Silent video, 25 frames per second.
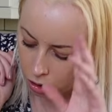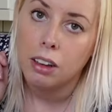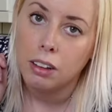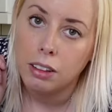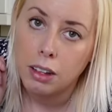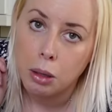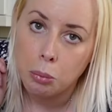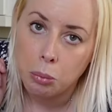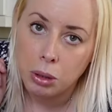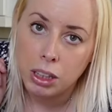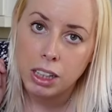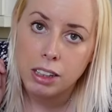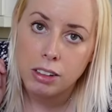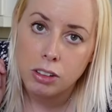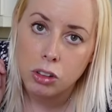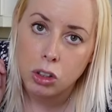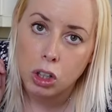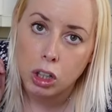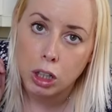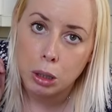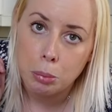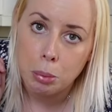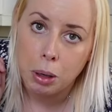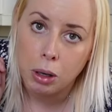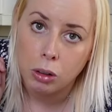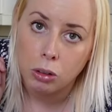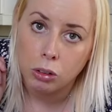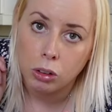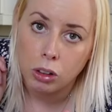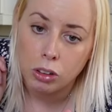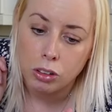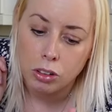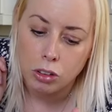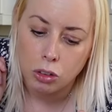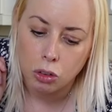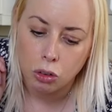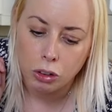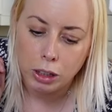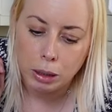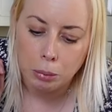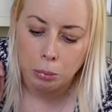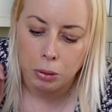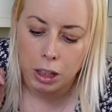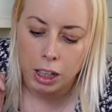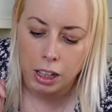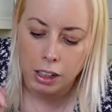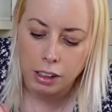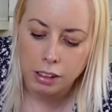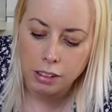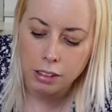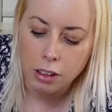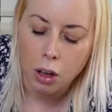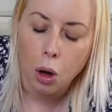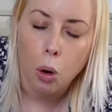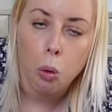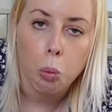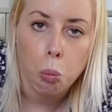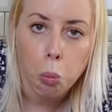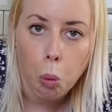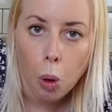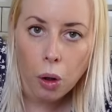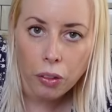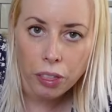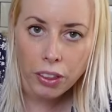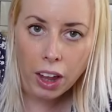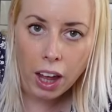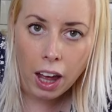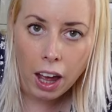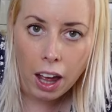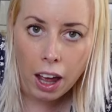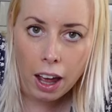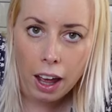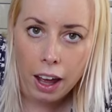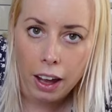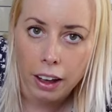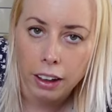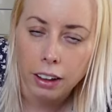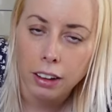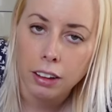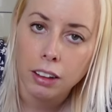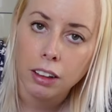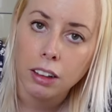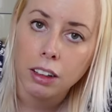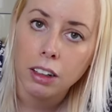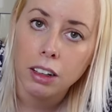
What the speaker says: Then we need to talk about clotted cream, guys. What the heck?